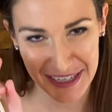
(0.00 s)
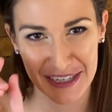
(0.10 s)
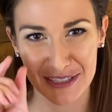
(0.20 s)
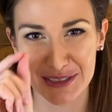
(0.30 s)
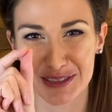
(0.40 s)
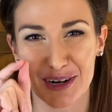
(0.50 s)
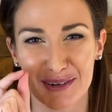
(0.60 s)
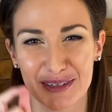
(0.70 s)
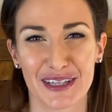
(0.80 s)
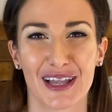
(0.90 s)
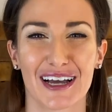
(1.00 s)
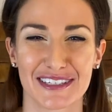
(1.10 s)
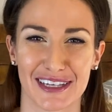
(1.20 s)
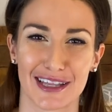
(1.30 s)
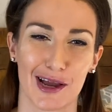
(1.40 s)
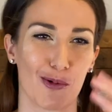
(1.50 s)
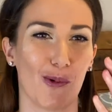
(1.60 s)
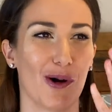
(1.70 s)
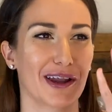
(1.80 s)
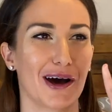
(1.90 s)
you start realizing like
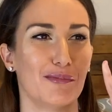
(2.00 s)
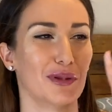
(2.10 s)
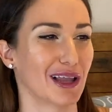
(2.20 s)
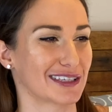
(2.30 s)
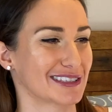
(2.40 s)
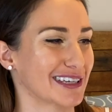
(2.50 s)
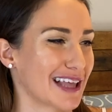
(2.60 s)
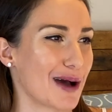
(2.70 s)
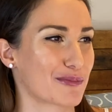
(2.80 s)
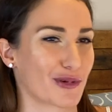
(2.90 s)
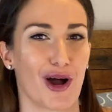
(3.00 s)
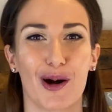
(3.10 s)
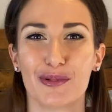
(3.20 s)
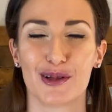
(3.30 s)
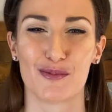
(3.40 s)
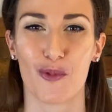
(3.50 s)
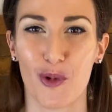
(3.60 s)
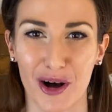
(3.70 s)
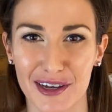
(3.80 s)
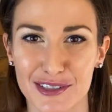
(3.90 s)
what a blessing that problem
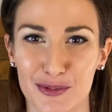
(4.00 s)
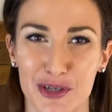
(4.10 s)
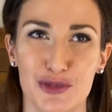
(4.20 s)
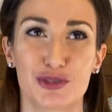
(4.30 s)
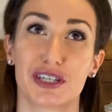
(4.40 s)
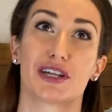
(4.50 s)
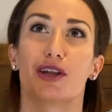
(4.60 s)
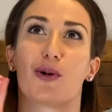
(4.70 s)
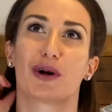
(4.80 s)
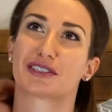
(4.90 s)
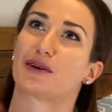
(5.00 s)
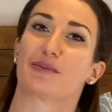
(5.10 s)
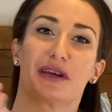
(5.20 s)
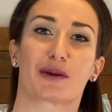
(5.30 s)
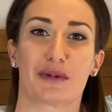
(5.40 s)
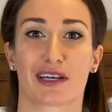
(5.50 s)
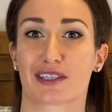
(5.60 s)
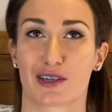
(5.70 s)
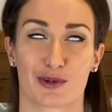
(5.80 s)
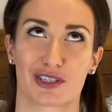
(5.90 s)
was when you didn't know what to pick because
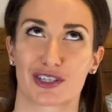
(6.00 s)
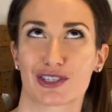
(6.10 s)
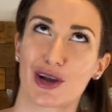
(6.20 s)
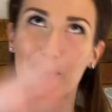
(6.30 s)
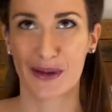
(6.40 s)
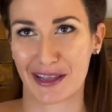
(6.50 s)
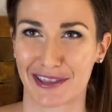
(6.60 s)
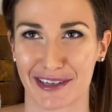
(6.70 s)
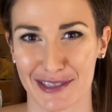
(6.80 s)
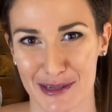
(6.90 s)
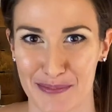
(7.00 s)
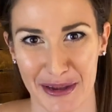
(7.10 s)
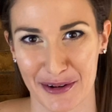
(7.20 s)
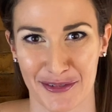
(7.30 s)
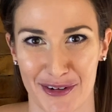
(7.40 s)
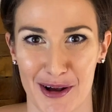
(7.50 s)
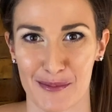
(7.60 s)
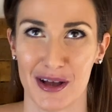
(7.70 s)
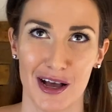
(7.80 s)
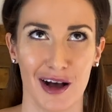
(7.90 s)
there was just so many things to pick from.
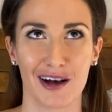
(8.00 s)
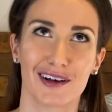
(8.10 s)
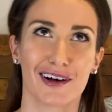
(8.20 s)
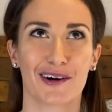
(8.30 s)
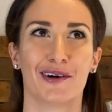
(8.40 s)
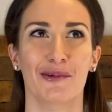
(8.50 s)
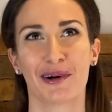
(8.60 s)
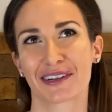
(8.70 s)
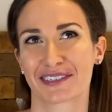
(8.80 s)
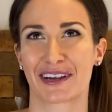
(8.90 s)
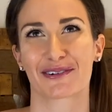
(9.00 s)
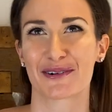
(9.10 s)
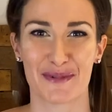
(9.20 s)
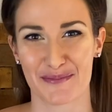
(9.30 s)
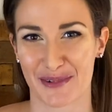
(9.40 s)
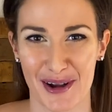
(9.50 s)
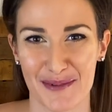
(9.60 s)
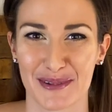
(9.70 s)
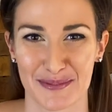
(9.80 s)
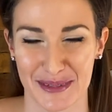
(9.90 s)
Oh, what a terrible
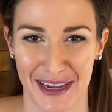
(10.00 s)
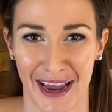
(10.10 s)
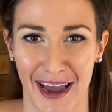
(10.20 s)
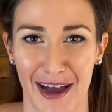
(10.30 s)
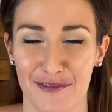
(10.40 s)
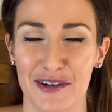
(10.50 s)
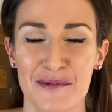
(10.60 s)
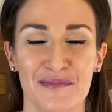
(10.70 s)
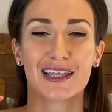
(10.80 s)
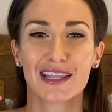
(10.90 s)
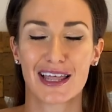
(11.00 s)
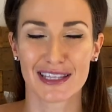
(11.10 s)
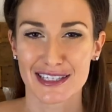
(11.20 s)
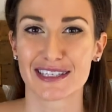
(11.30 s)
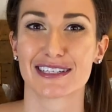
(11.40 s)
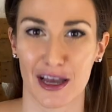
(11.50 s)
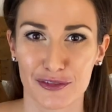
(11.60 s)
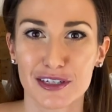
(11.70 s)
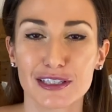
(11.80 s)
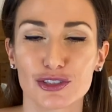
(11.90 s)
problem to have. And this is
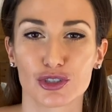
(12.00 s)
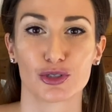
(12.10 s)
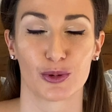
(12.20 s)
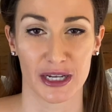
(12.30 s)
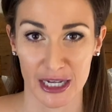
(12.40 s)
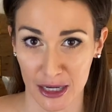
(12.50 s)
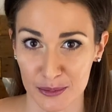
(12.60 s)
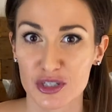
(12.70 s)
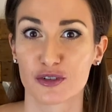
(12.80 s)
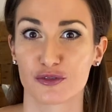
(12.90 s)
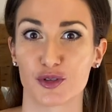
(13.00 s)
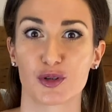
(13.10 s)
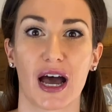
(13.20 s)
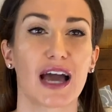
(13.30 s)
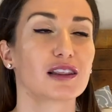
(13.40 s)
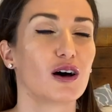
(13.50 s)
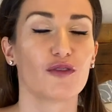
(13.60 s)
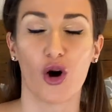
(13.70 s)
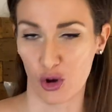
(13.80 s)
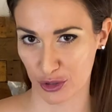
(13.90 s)
definitely true when it comes to food. I love
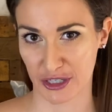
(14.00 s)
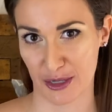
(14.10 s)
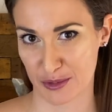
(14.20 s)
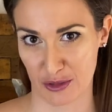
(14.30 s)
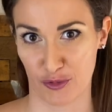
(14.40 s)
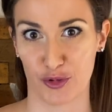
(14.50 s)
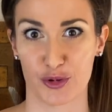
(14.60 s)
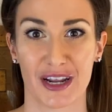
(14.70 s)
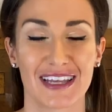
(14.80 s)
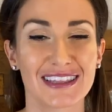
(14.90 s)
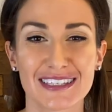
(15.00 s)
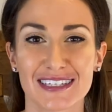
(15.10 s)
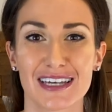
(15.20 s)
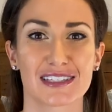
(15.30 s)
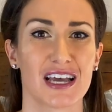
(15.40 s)
all types of food. And in the States,